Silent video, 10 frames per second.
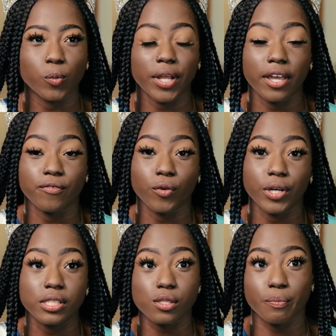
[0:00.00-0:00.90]
when I
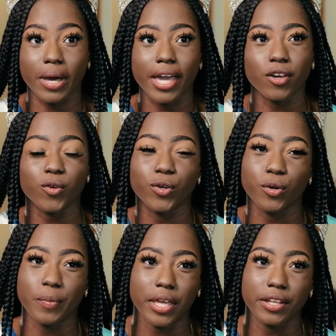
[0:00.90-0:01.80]
voiced my own
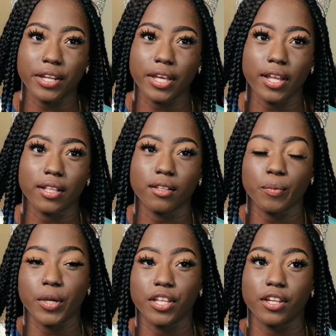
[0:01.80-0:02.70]
opinion and not the
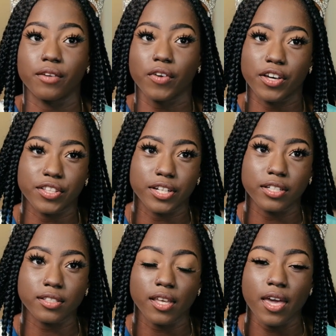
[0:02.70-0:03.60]
opinion of others,